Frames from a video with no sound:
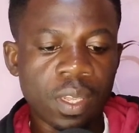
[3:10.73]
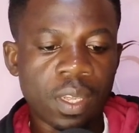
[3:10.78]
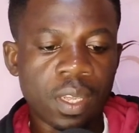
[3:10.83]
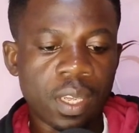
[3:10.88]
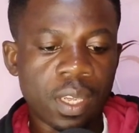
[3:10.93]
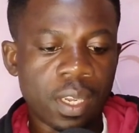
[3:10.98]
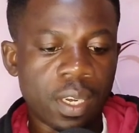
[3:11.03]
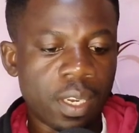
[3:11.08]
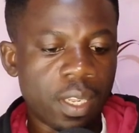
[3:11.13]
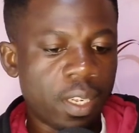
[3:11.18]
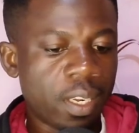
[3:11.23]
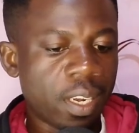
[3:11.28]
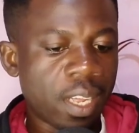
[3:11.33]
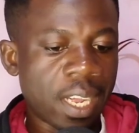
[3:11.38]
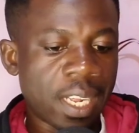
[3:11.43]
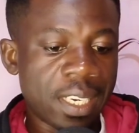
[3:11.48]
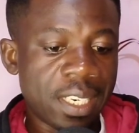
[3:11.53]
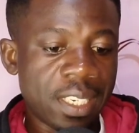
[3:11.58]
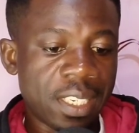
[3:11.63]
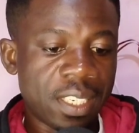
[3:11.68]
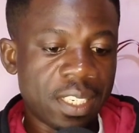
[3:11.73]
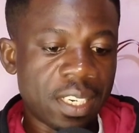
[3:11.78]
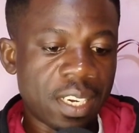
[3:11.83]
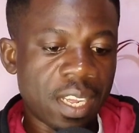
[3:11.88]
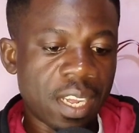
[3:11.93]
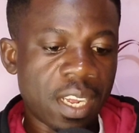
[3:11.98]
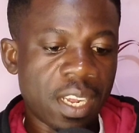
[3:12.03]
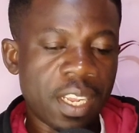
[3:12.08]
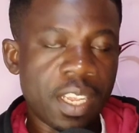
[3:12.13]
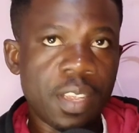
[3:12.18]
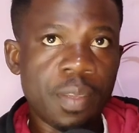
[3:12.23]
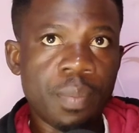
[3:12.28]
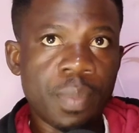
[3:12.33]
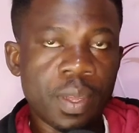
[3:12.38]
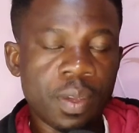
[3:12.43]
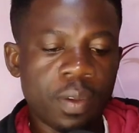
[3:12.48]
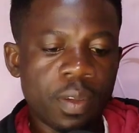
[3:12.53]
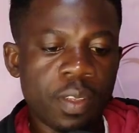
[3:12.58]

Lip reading: and then additional email.